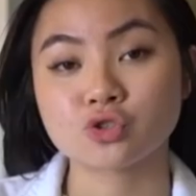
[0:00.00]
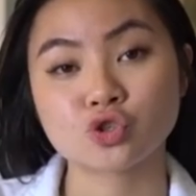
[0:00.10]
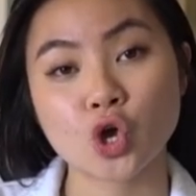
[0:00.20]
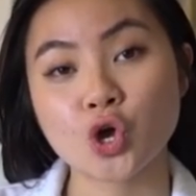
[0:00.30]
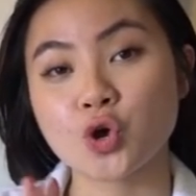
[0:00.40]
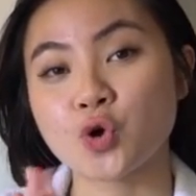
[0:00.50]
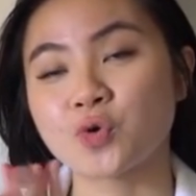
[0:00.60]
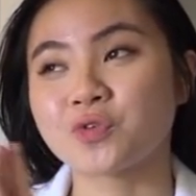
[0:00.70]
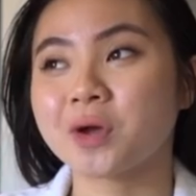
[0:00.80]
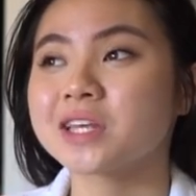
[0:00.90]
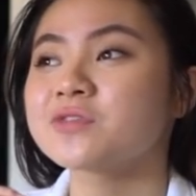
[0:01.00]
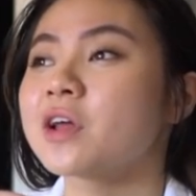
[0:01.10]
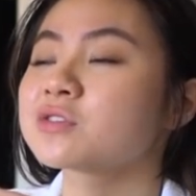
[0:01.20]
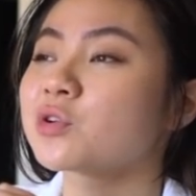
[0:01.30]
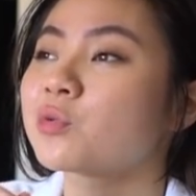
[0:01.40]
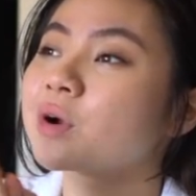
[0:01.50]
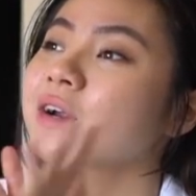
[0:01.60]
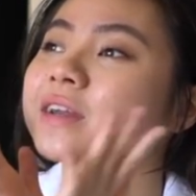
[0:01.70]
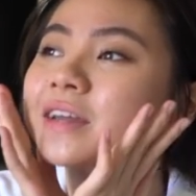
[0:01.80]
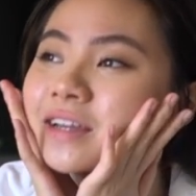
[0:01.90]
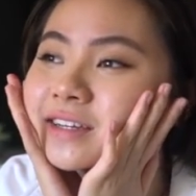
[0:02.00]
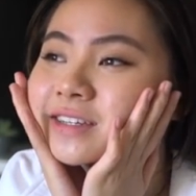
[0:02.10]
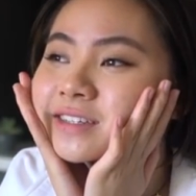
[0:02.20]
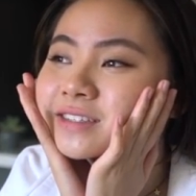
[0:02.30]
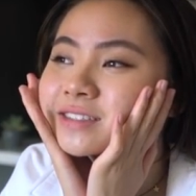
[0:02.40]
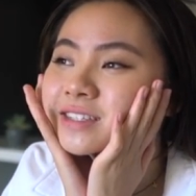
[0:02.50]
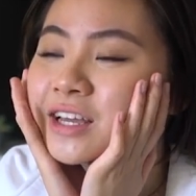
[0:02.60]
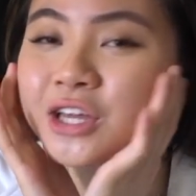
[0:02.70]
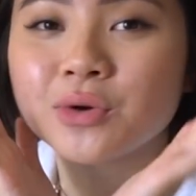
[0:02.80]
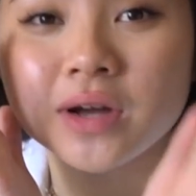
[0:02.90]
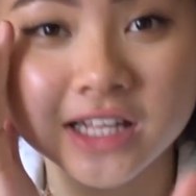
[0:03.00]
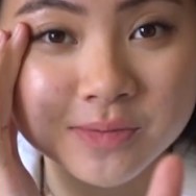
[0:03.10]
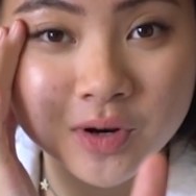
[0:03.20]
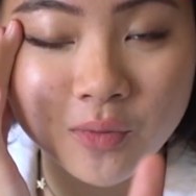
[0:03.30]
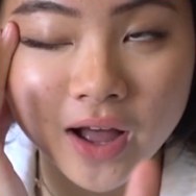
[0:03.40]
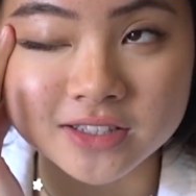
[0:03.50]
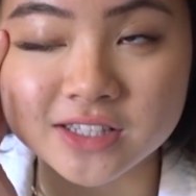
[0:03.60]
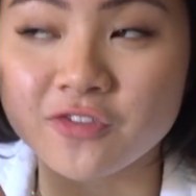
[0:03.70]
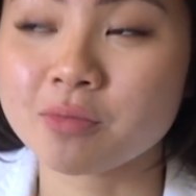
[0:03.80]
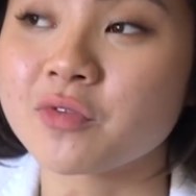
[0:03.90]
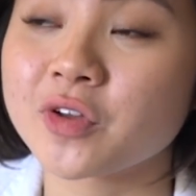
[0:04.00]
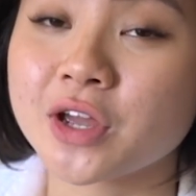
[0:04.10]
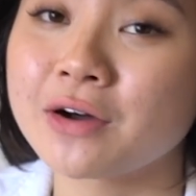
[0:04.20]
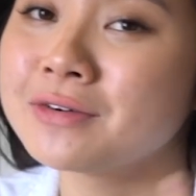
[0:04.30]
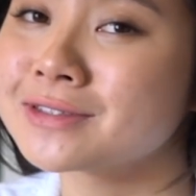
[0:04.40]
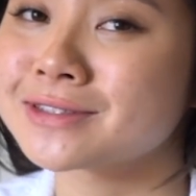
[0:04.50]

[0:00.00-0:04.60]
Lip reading: So the way this video is gonna work is, you know what? It's been a while since I filmed a video.